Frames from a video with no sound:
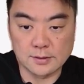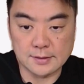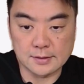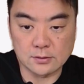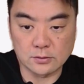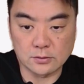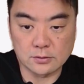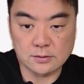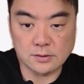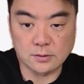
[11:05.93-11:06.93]
so that's all good.
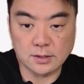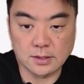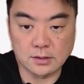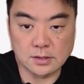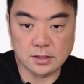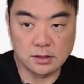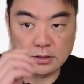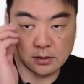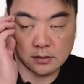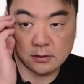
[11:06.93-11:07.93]
So we hit Continue.